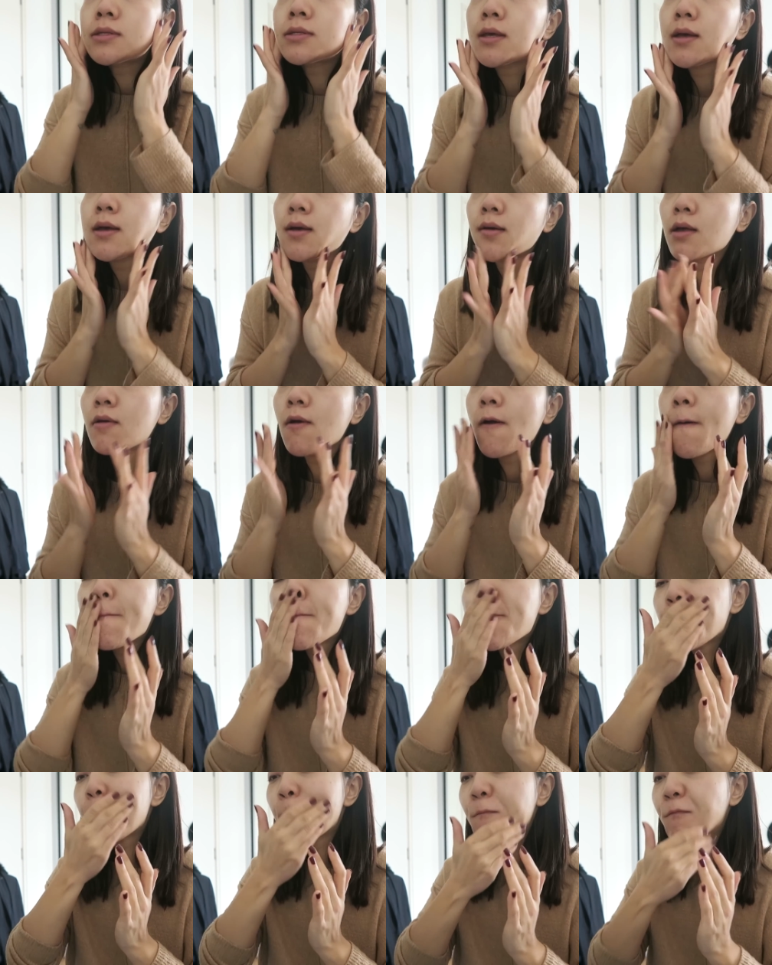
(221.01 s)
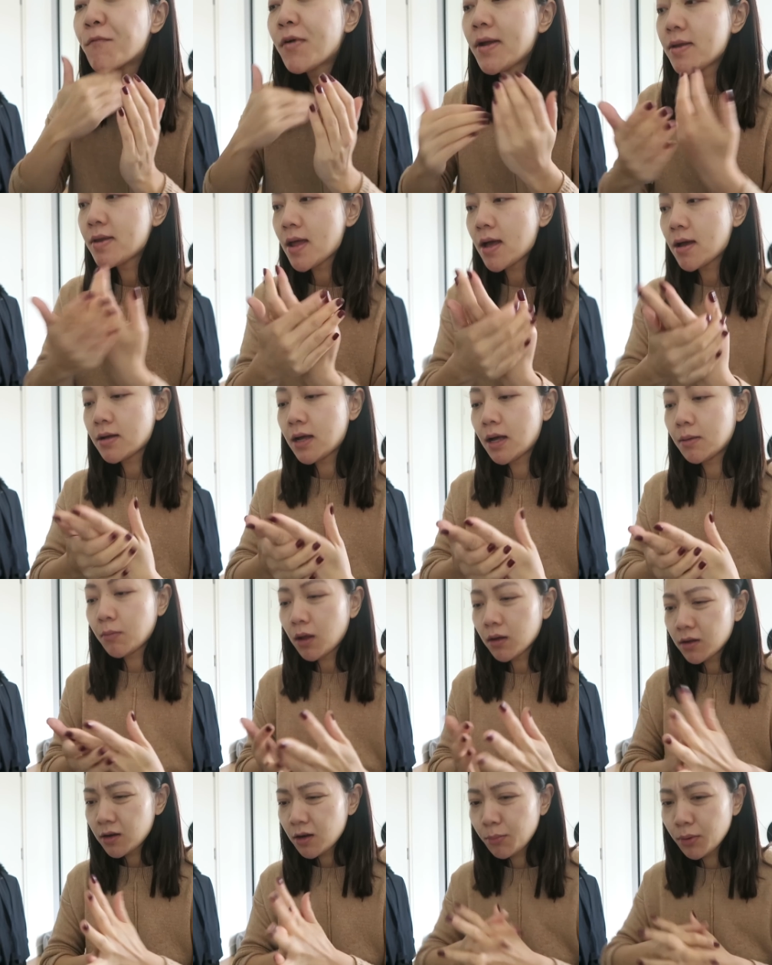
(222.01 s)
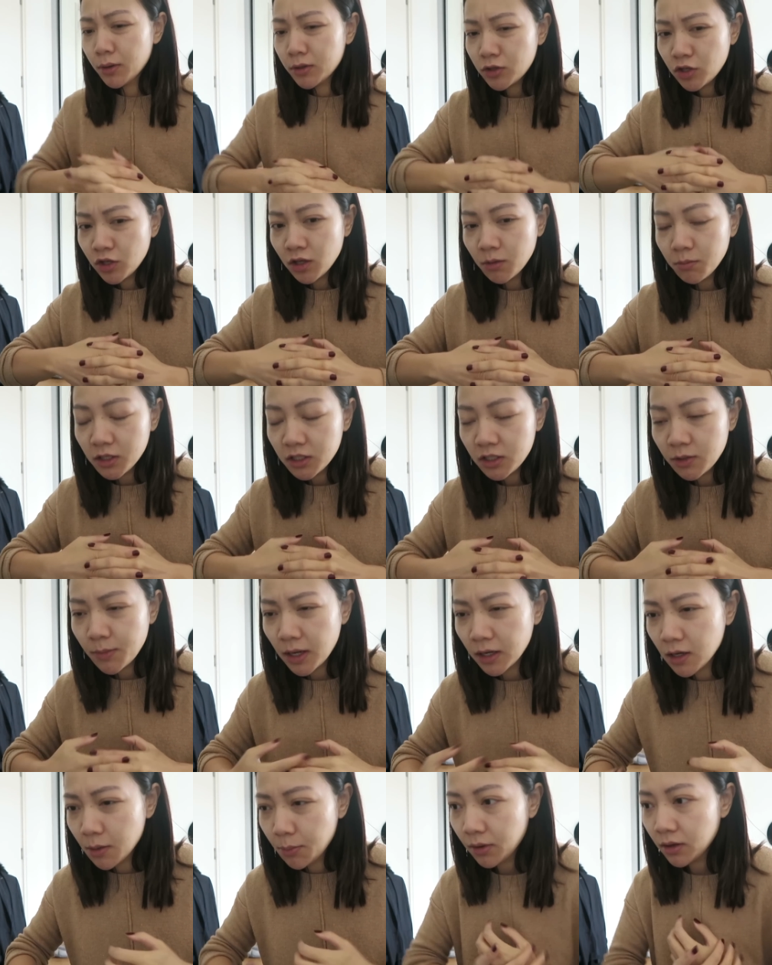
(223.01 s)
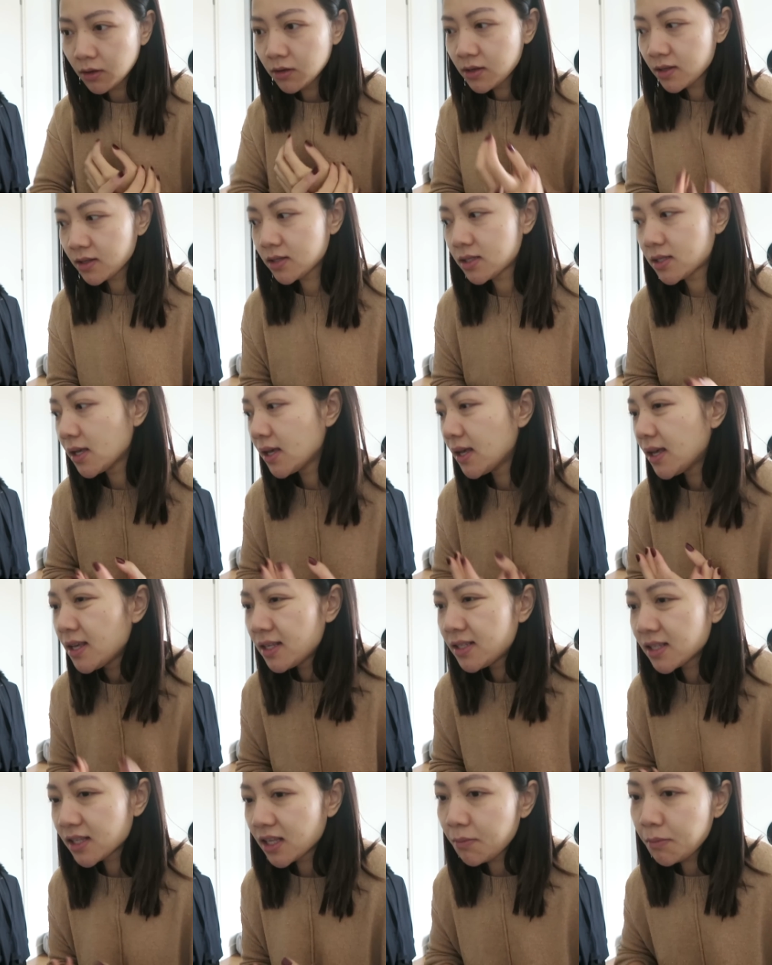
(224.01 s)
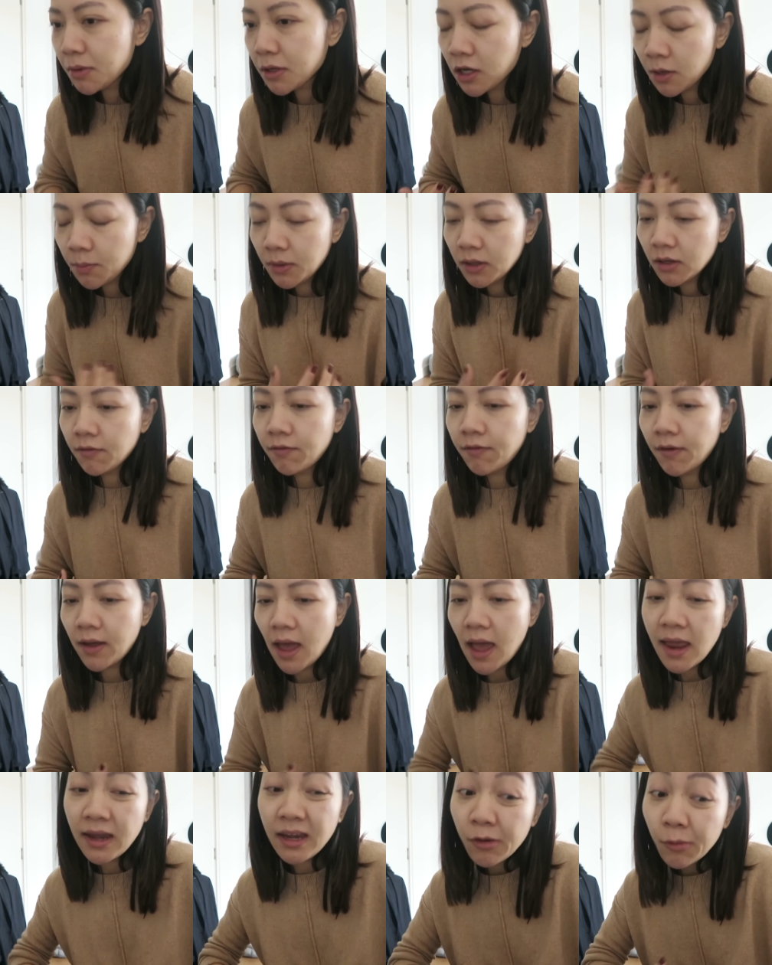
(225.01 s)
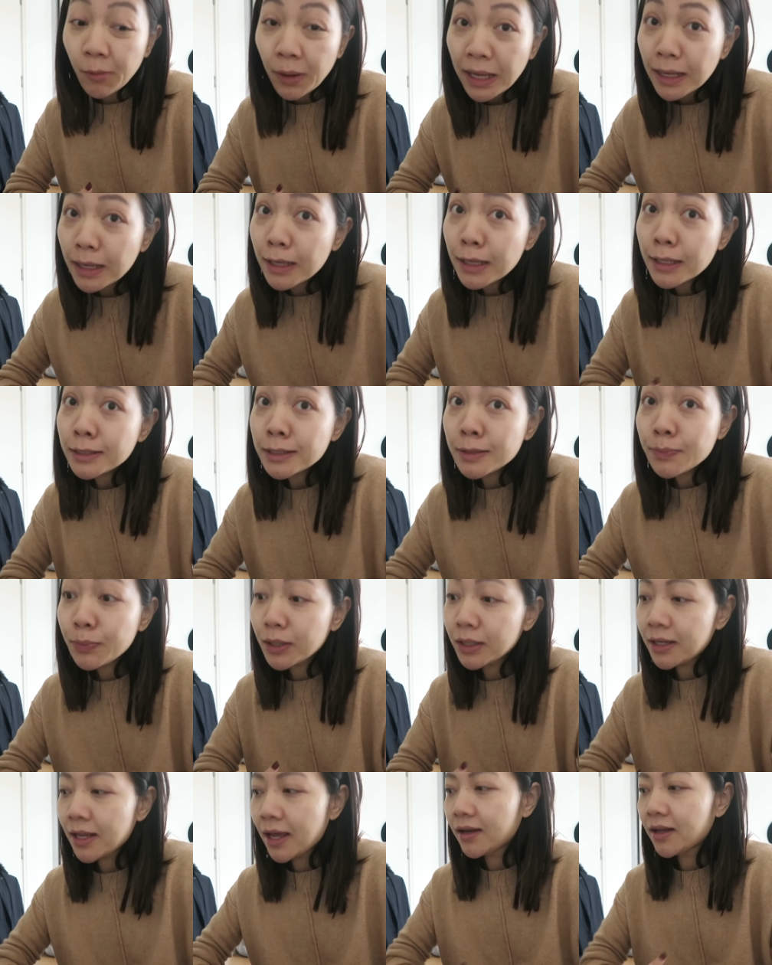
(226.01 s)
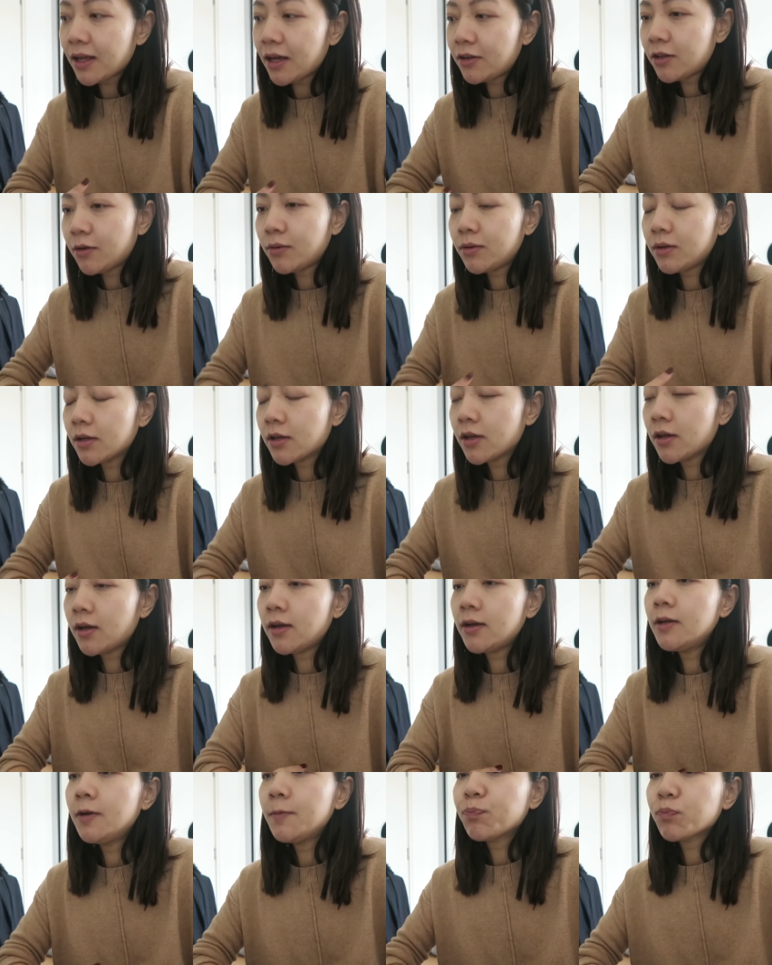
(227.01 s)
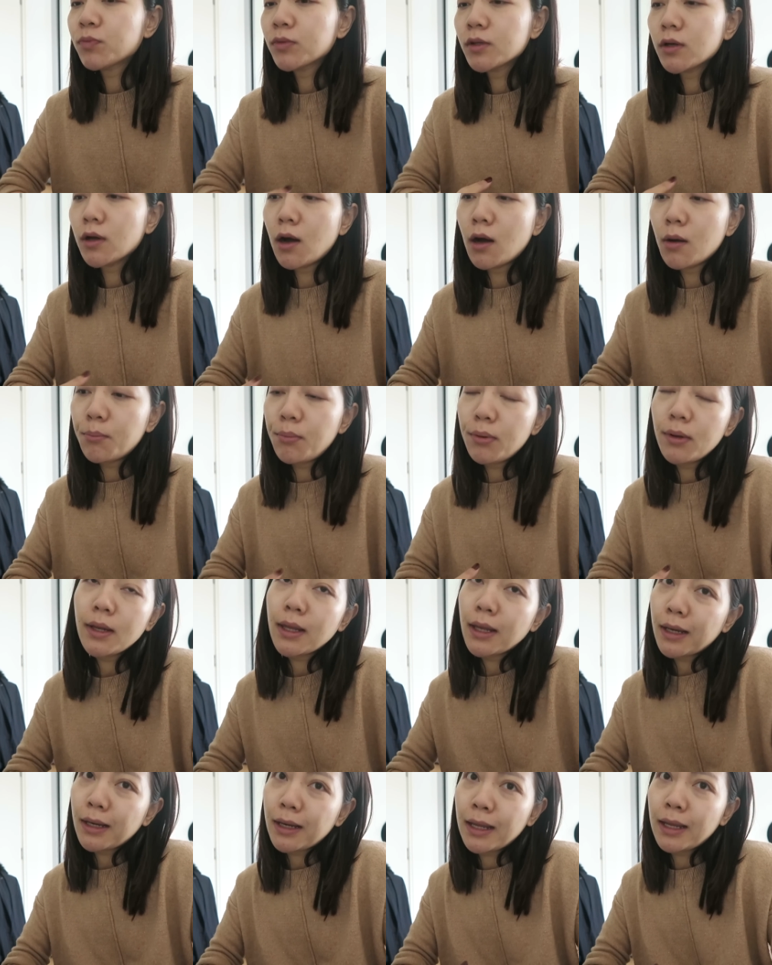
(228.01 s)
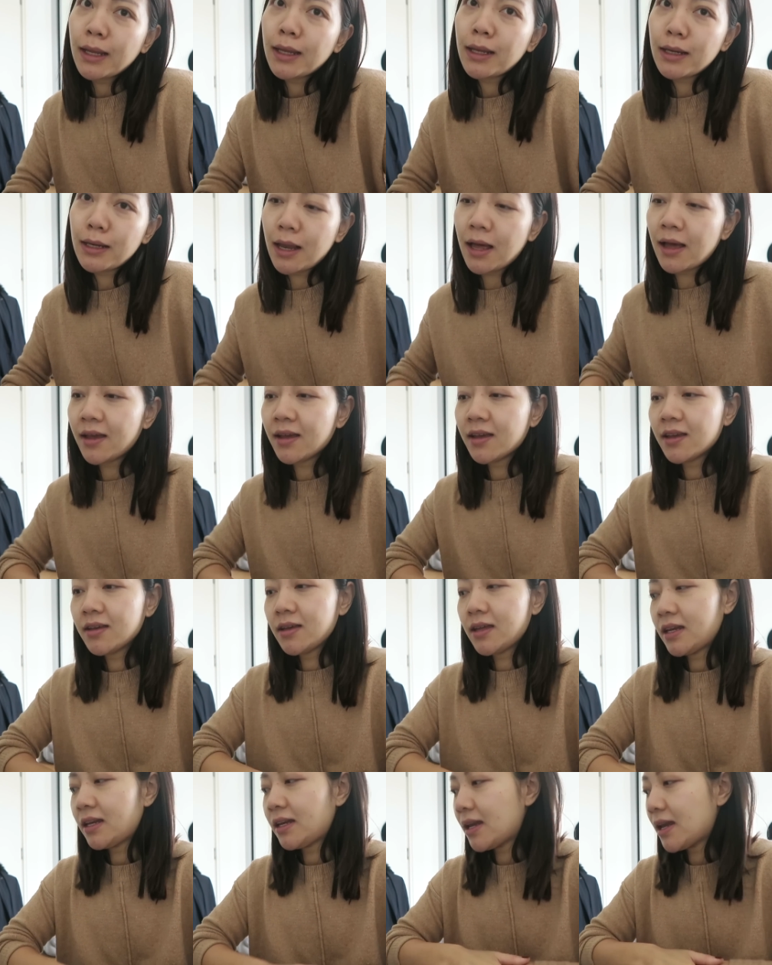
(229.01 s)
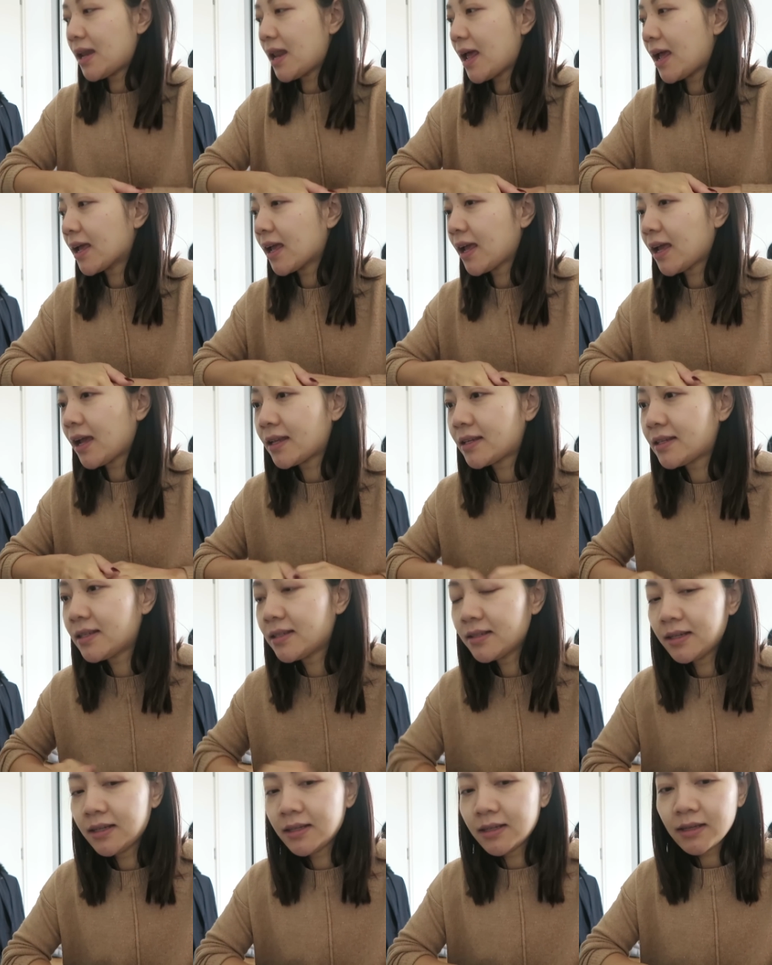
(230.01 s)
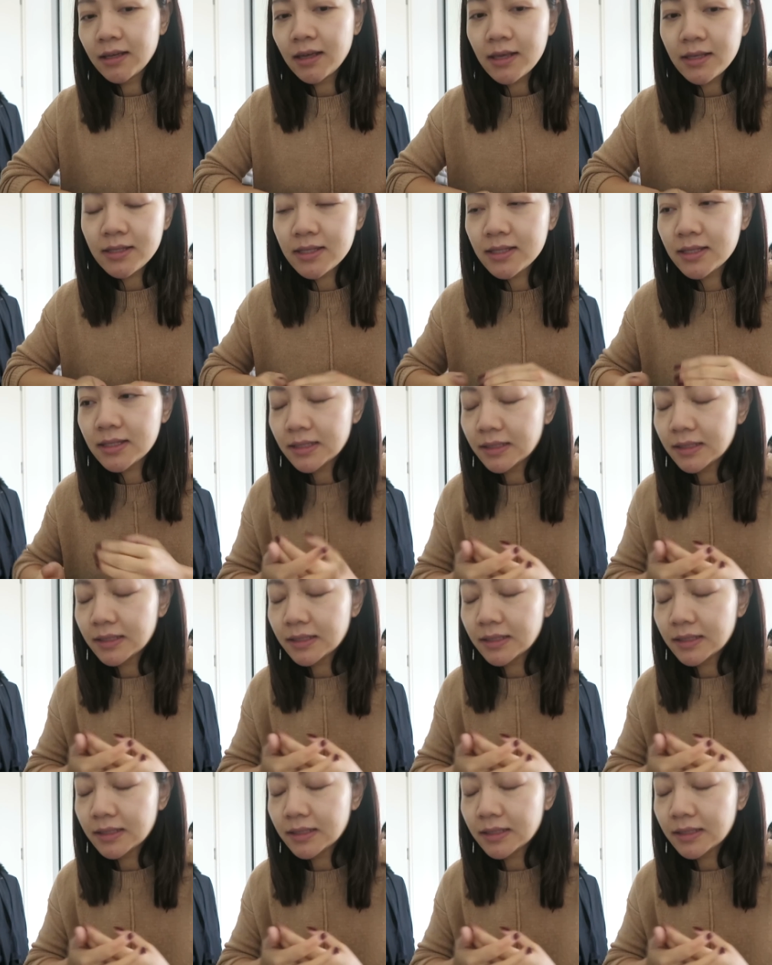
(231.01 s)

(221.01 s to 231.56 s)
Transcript: so Right now, I'm not going to put too much makeup on because it's going to be coming off anyways. But then I don't want to go completely like naked because